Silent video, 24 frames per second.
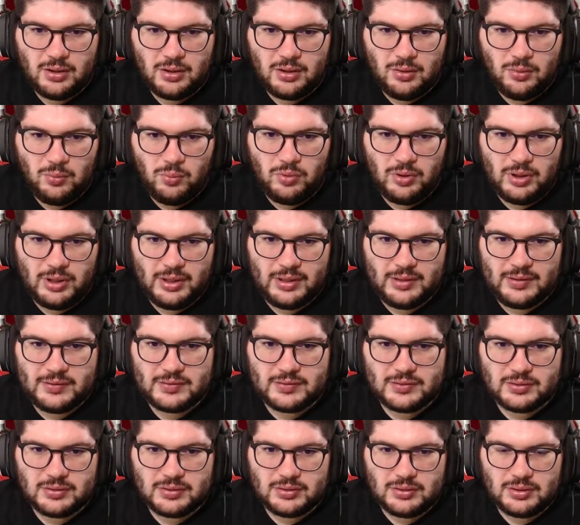
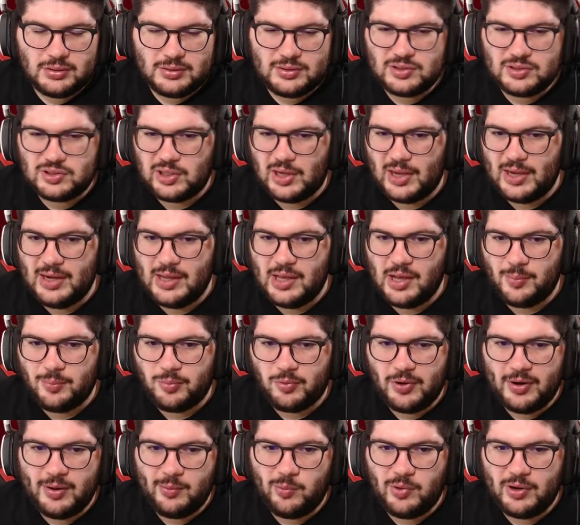was slightly
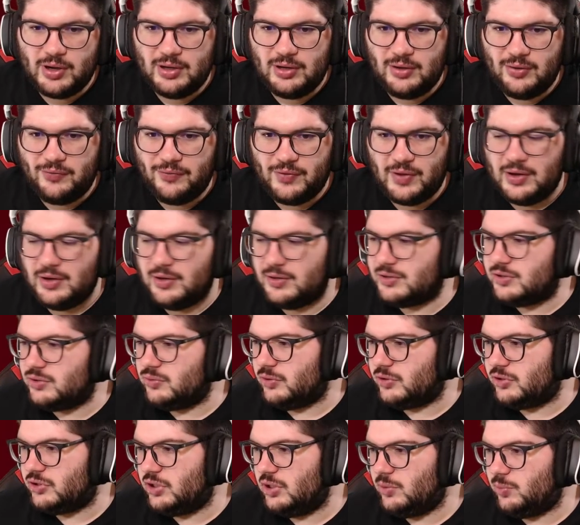upgrade one of the defenders to a
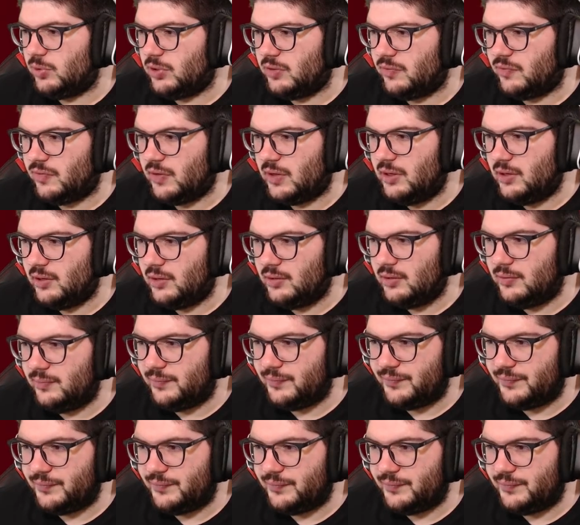cheaper defender.